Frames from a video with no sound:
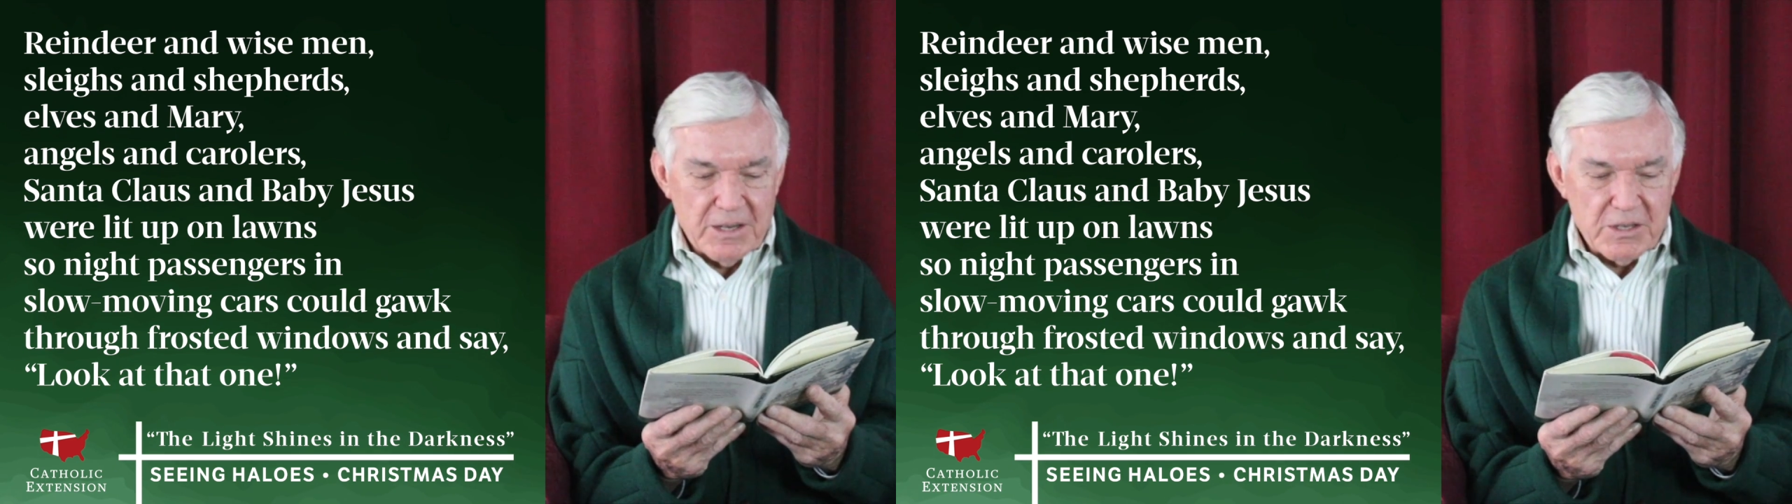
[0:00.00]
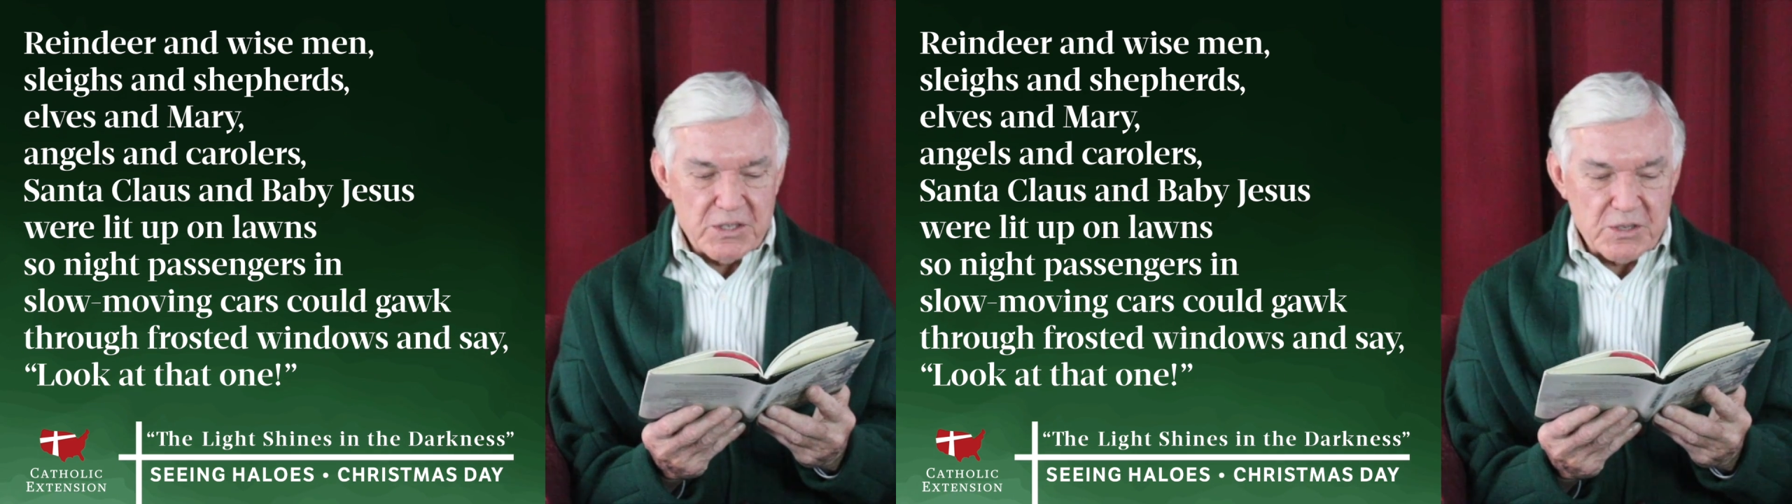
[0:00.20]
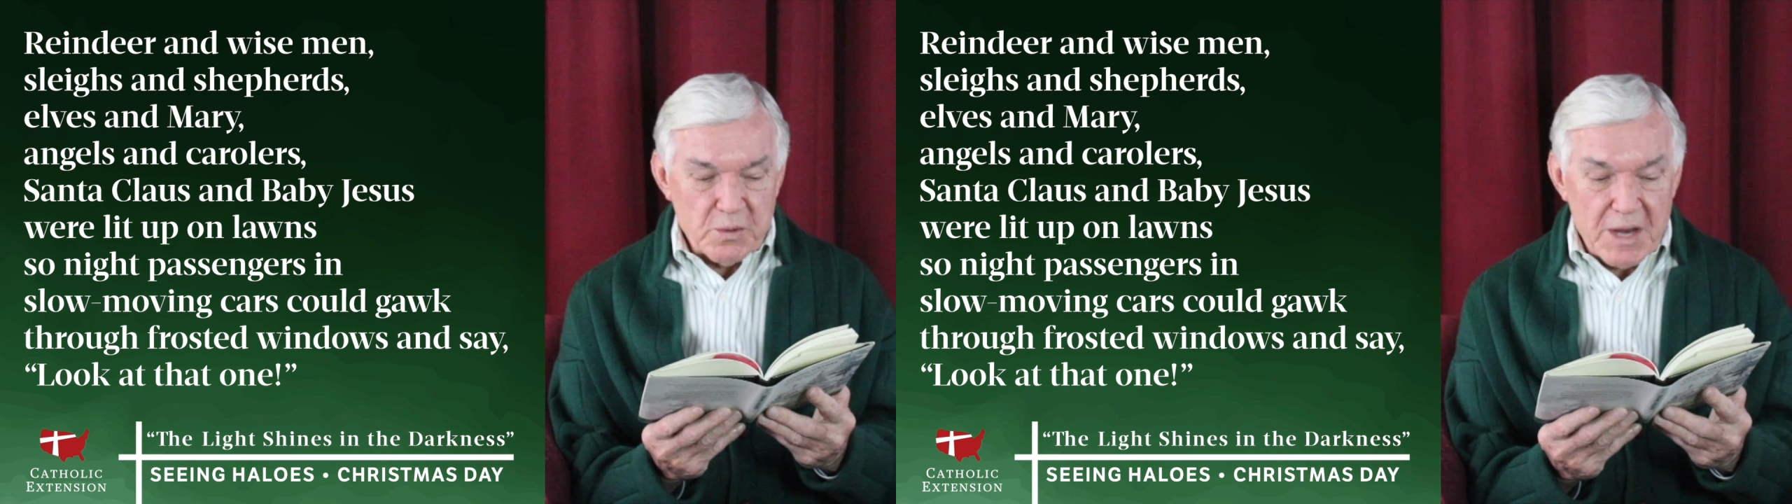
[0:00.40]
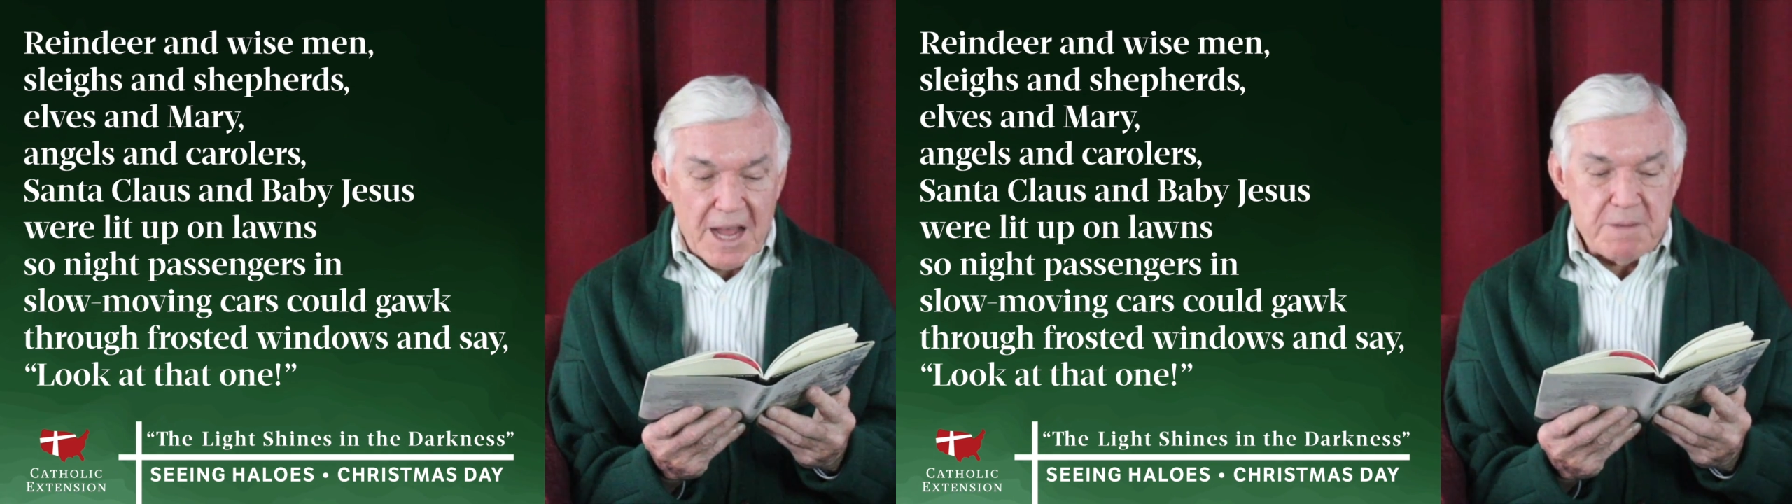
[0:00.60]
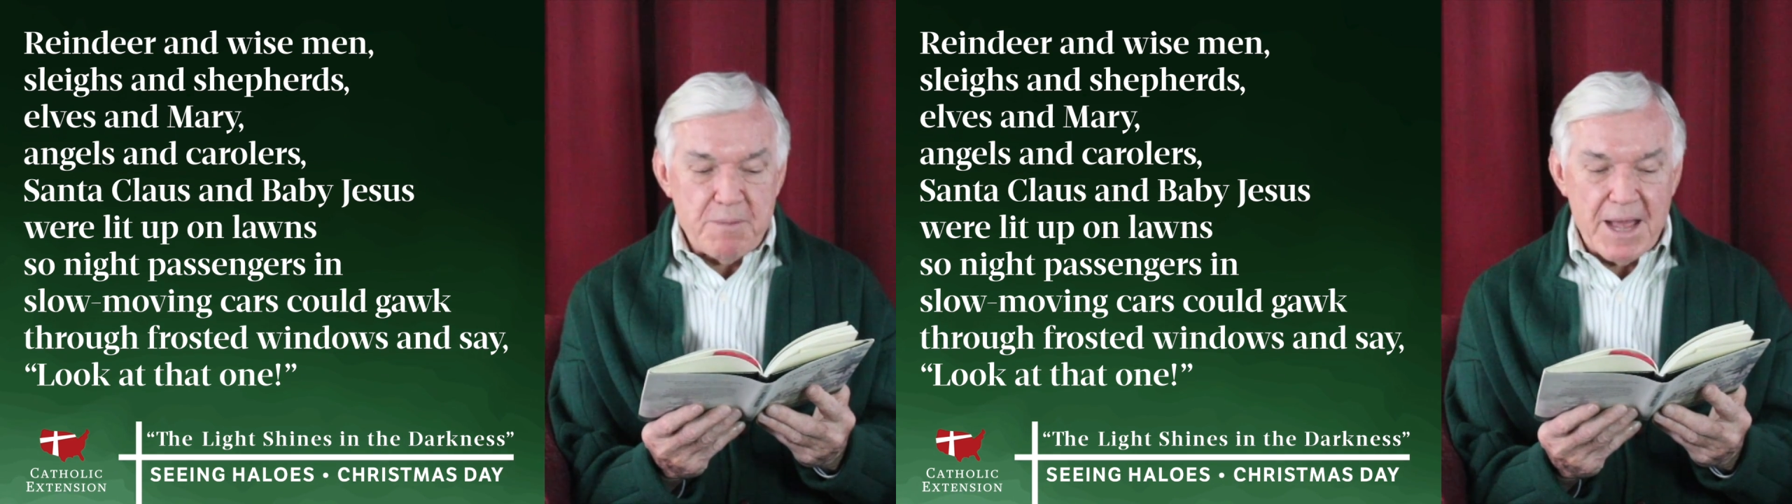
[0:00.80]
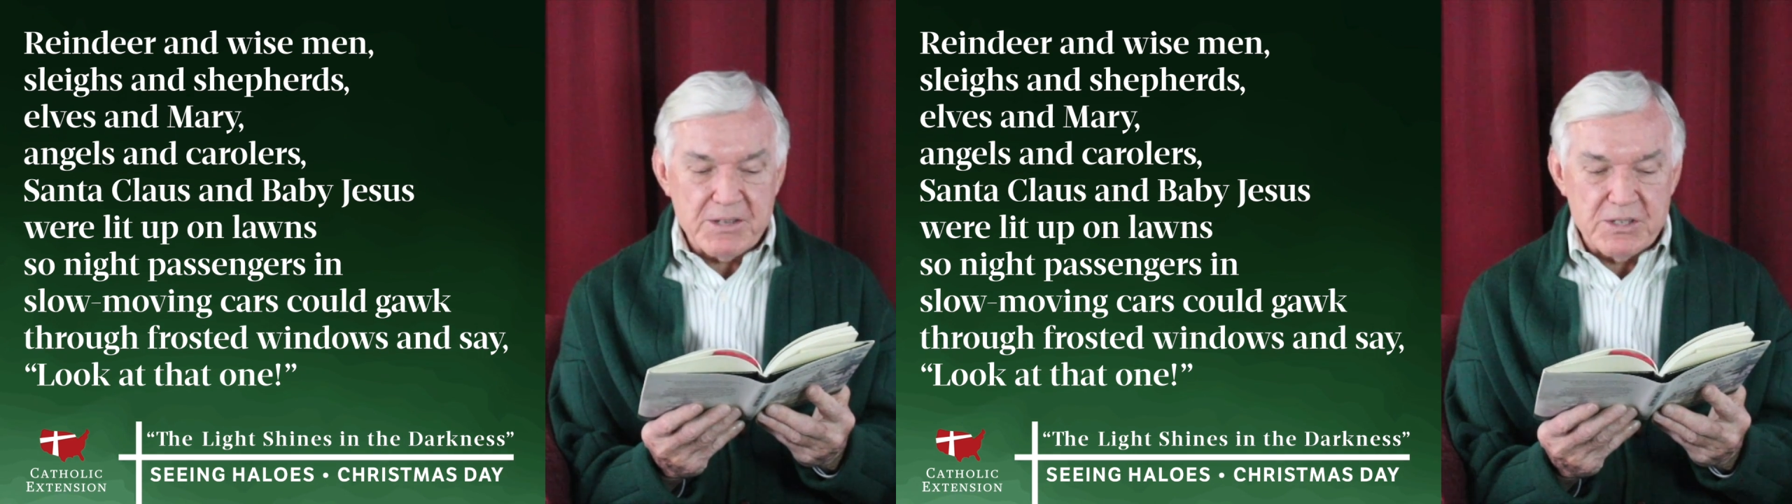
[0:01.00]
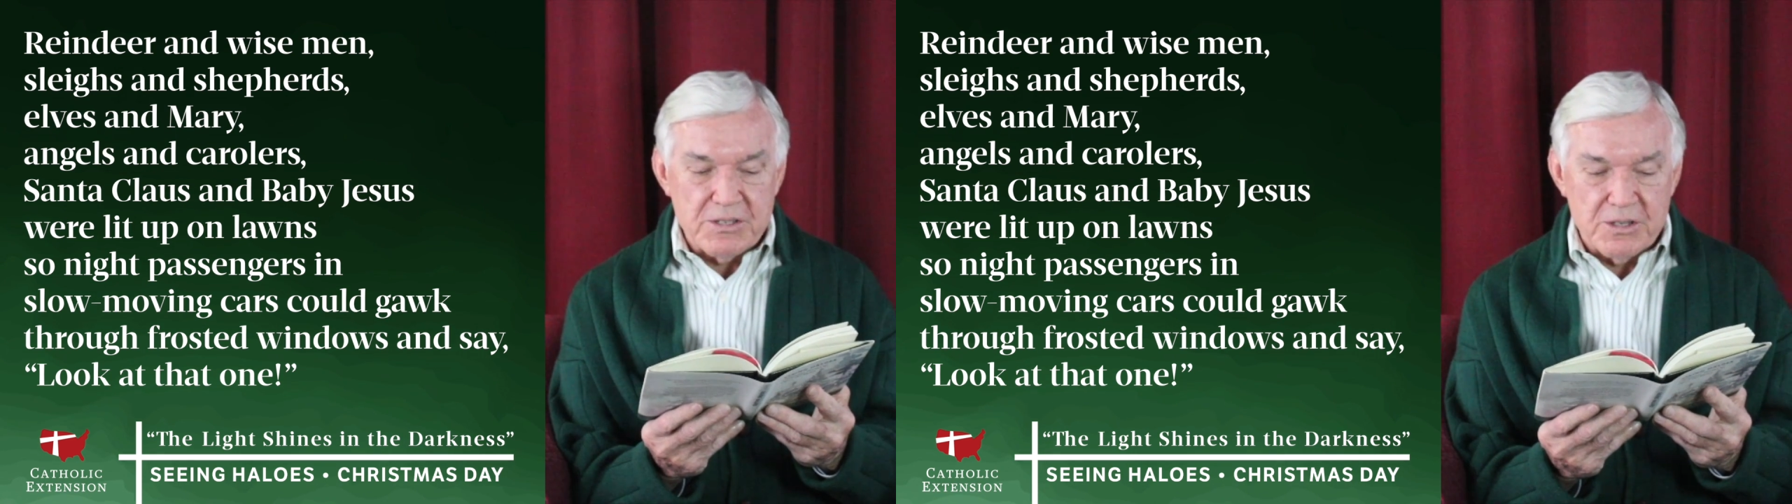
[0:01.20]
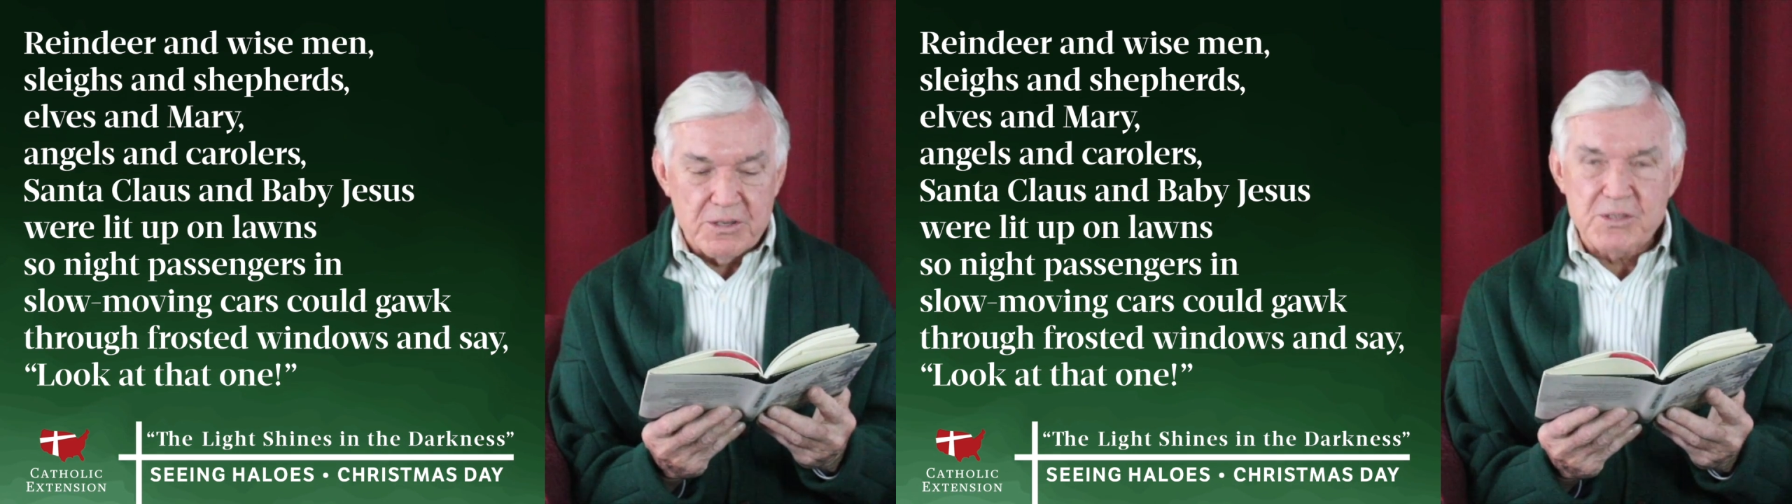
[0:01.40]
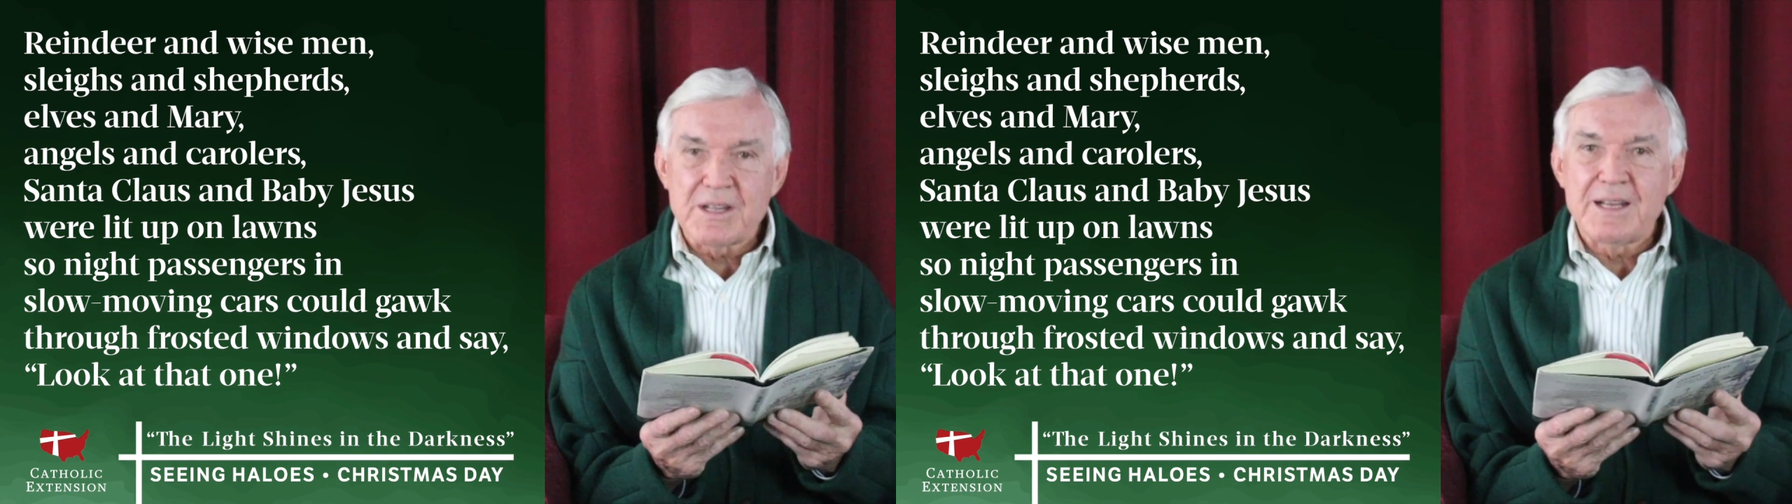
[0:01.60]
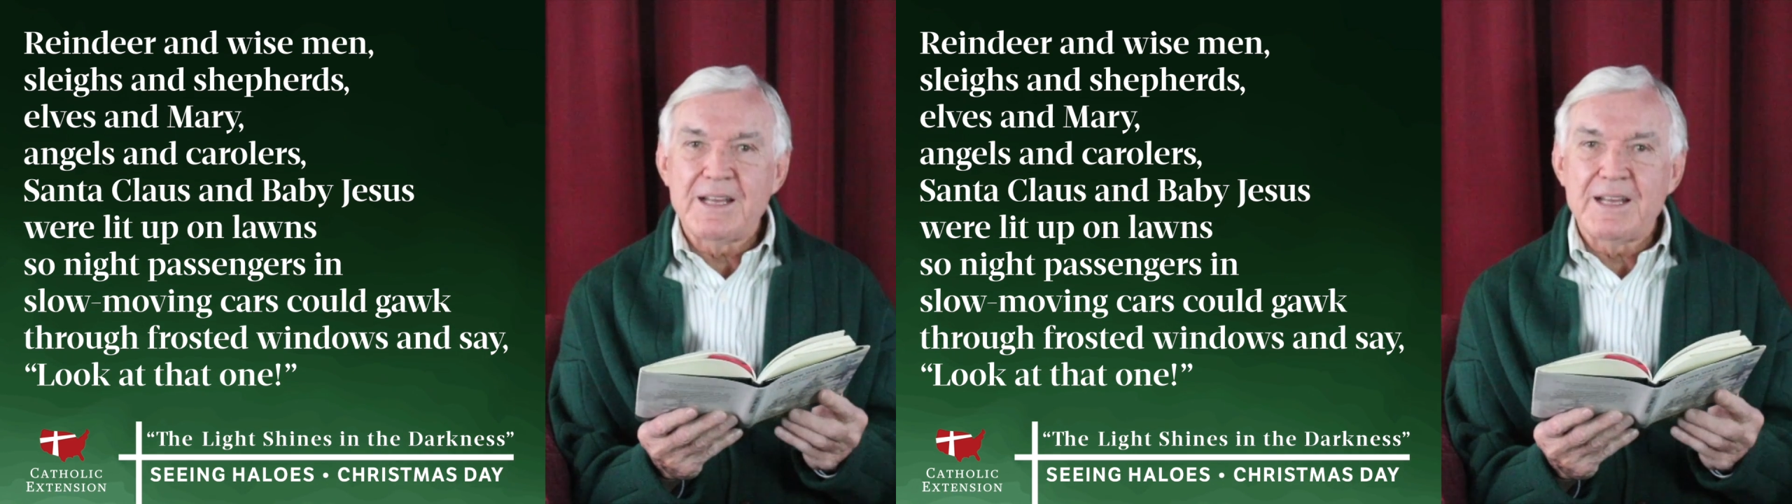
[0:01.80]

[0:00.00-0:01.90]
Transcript: so night passengers